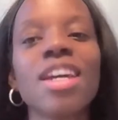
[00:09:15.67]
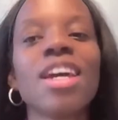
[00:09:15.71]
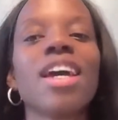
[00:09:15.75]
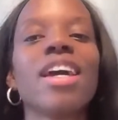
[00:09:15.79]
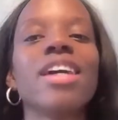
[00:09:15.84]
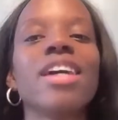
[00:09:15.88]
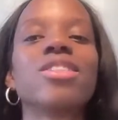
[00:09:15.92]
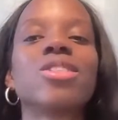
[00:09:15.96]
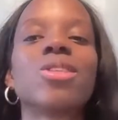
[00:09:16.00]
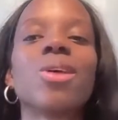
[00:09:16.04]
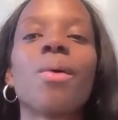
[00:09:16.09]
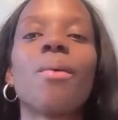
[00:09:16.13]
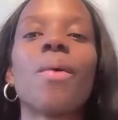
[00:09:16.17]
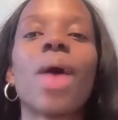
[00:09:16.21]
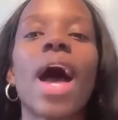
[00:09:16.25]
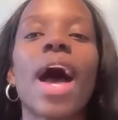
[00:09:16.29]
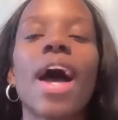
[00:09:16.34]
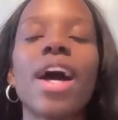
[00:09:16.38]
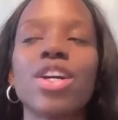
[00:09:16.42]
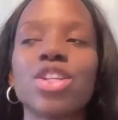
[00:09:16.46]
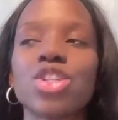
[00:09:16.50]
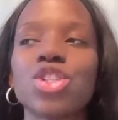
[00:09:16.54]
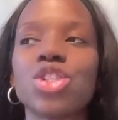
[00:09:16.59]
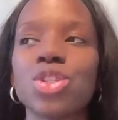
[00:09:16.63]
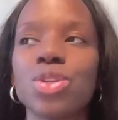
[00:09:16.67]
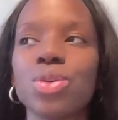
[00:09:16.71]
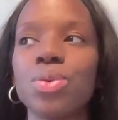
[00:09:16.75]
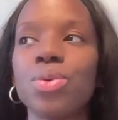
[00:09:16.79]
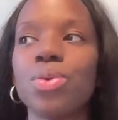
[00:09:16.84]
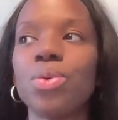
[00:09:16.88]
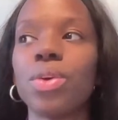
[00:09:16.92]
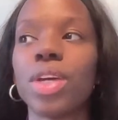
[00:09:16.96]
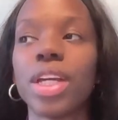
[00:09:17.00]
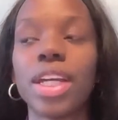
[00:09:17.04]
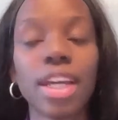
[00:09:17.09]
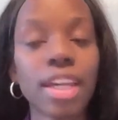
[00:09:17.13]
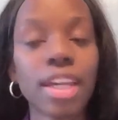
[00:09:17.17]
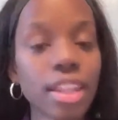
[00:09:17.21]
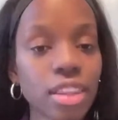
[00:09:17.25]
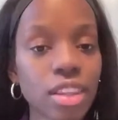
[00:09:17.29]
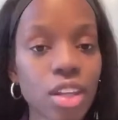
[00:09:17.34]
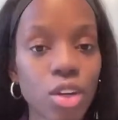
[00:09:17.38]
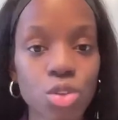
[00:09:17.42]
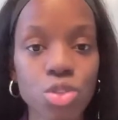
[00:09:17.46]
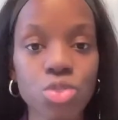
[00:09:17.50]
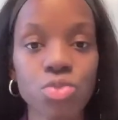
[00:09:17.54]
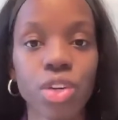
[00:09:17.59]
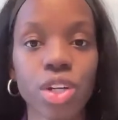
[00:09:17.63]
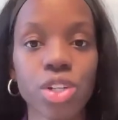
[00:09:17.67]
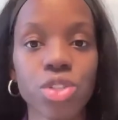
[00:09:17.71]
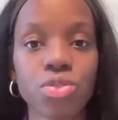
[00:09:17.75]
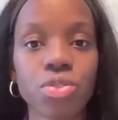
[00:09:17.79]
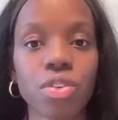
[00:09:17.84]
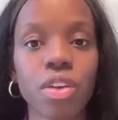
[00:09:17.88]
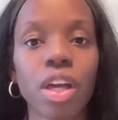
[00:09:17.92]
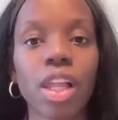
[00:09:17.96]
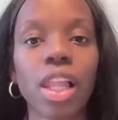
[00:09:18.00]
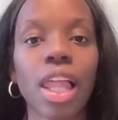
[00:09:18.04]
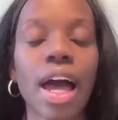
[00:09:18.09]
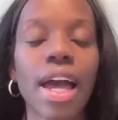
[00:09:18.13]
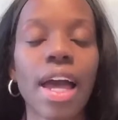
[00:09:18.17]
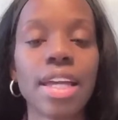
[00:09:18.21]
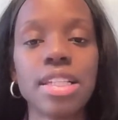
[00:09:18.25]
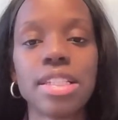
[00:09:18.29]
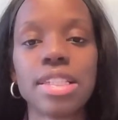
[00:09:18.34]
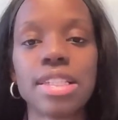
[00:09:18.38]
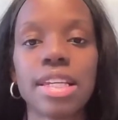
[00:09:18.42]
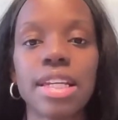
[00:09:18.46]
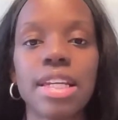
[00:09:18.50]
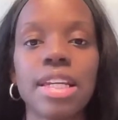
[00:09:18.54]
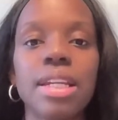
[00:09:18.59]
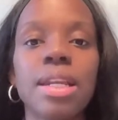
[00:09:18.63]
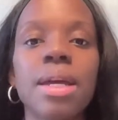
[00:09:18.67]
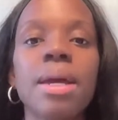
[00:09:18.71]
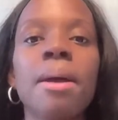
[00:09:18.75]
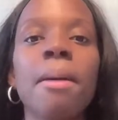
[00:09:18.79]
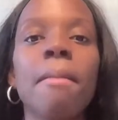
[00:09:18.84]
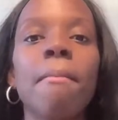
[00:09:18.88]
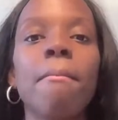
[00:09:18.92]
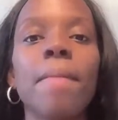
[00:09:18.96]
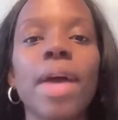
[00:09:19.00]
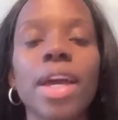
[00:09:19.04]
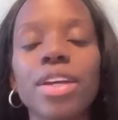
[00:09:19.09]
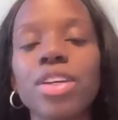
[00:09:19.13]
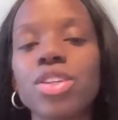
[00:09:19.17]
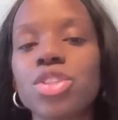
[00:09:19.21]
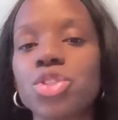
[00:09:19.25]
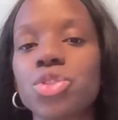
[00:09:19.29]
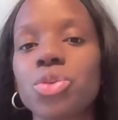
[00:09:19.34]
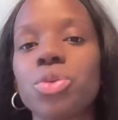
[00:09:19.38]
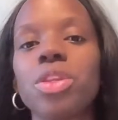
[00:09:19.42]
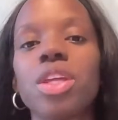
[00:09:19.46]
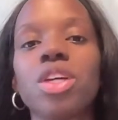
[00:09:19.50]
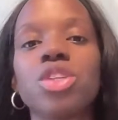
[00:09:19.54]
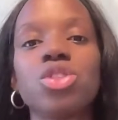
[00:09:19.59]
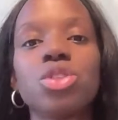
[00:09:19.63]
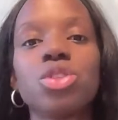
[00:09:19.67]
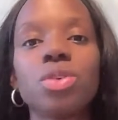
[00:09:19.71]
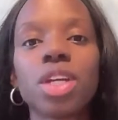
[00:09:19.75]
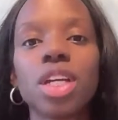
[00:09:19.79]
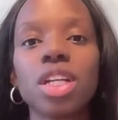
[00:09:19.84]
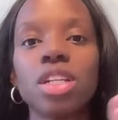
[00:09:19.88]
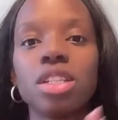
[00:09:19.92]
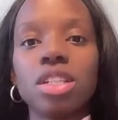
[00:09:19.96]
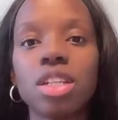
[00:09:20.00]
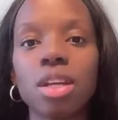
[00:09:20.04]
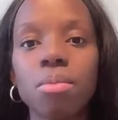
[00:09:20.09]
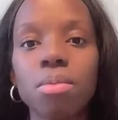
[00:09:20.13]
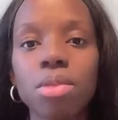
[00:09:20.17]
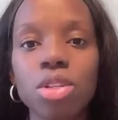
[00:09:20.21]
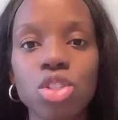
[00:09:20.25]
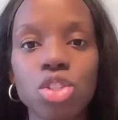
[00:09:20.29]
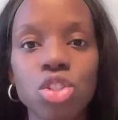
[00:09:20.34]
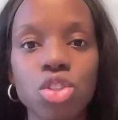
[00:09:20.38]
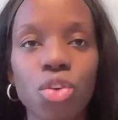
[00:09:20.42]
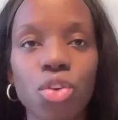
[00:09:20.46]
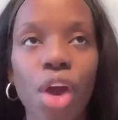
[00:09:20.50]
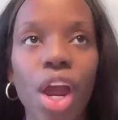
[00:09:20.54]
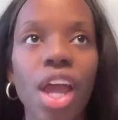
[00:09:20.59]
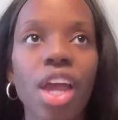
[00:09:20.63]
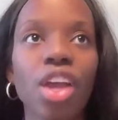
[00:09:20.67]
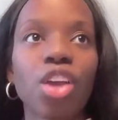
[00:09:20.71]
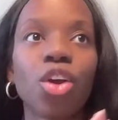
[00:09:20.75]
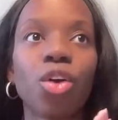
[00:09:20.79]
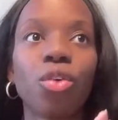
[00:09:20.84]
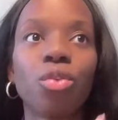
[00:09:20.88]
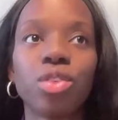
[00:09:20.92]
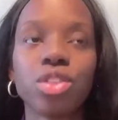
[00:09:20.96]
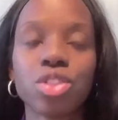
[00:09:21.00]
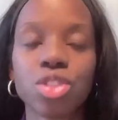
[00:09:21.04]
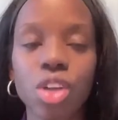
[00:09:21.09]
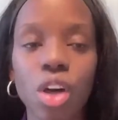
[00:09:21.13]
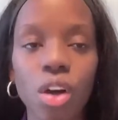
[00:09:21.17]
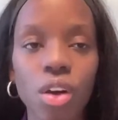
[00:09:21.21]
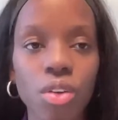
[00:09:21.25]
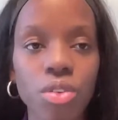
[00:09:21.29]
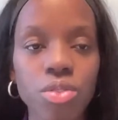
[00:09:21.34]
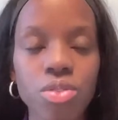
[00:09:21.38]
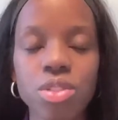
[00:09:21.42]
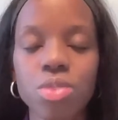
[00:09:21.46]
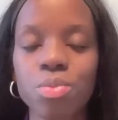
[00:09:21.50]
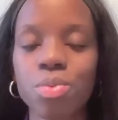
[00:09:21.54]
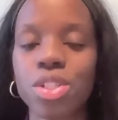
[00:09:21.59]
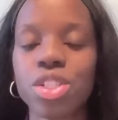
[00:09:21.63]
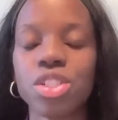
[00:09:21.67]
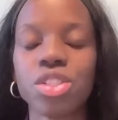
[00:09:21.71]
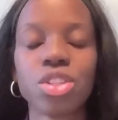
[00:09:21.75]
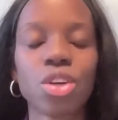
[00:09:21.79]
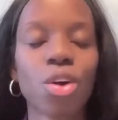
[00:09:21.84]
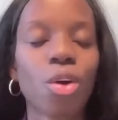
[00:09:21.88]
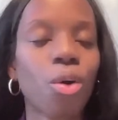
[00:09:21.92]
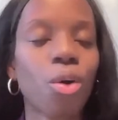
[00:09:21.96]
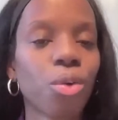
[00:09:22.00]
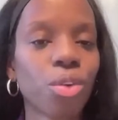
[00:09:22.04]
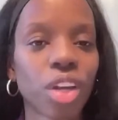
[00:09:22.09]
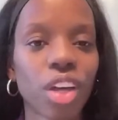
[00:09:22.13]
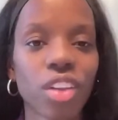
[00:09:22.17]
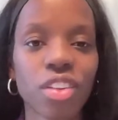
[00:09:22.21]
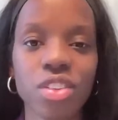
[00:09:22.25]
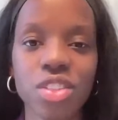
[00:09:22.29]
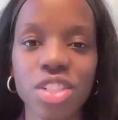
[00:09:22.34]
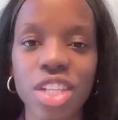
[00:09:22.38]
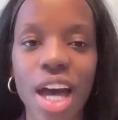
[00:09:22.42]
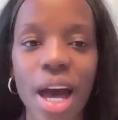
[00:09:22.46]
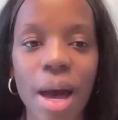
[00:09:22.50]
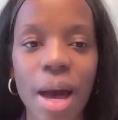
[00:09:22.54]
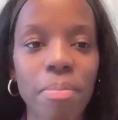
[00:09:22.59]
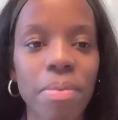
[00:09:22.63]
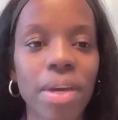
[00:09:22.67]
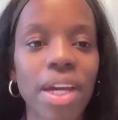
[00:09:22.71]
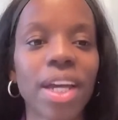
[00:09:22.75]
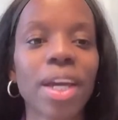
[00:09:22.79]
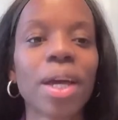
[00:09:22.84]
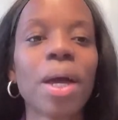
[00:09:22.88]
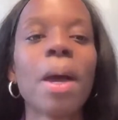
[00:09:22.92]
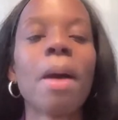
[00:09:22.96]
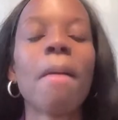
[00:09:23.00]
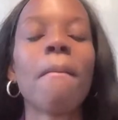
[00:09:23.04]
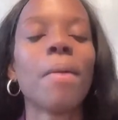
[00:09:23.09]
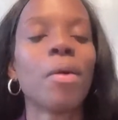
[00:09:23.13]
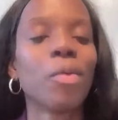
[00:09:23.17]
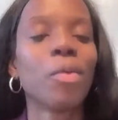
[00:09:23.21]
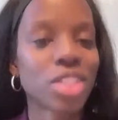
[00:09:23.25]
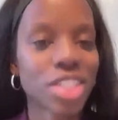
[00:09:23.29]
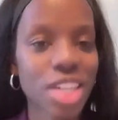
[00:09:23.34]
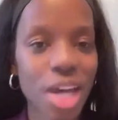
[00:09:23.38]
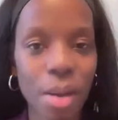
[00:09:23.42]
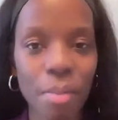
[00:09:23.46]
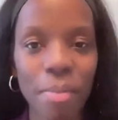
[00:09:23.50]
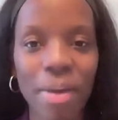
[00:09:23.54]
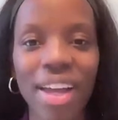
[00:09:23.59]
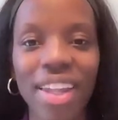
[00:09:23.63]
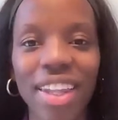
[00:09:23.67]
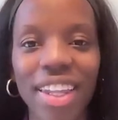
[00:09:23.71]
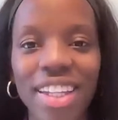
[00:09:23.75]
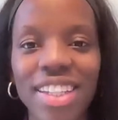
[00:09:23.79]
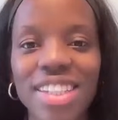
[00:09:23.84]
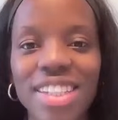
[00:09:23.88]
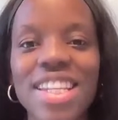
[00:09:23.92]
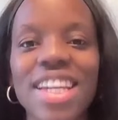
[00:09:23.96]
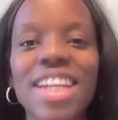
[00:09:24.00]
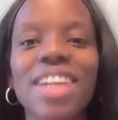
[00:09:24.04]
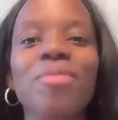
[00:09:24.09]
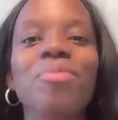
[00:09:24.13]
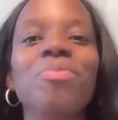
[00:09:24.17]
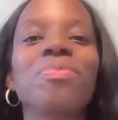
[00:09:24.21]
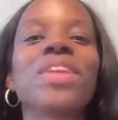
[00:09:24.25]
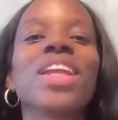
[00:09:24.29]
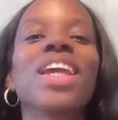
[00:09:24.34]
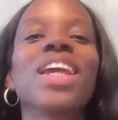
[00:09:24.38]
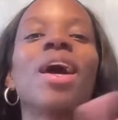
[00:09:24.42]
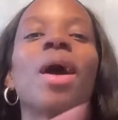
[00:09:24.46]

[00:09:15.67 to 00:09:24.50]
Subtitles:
And so as you get those first few clients in, making sure that you can demonstrate your results, which is a whole nother topic, but we're talking about LinkedIn,